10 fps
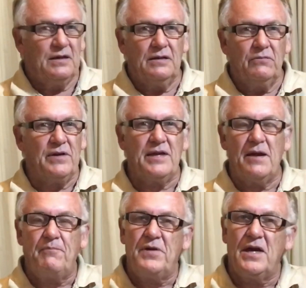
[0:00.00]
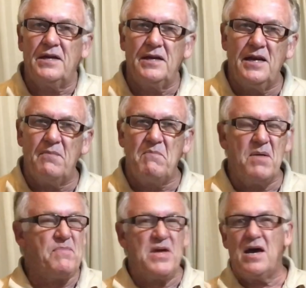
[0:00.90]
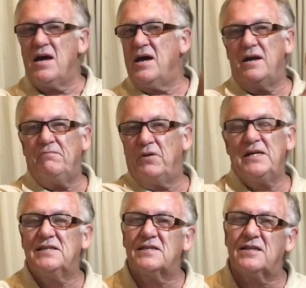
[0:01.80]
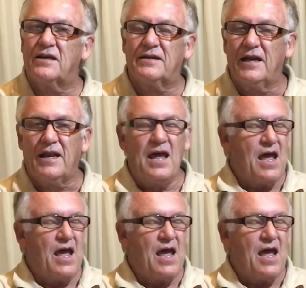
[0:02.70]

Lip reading: where they appeared in Namibia and places like that.